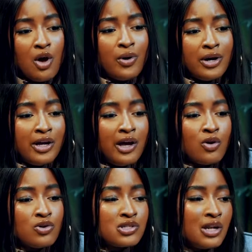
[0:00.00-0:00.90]
When I hear
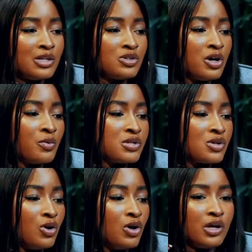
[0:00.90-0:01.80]
coastal, I thought it was
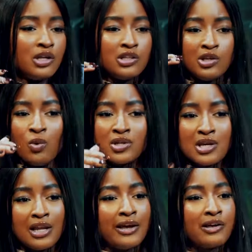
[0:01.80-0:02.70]
in the
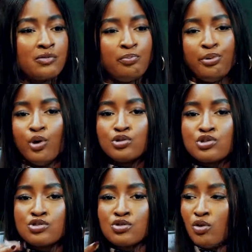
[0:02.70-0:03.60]
water like
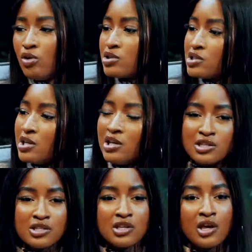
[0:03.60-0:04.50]
boats or
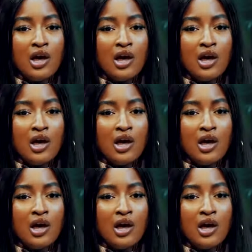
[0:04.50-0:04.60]
things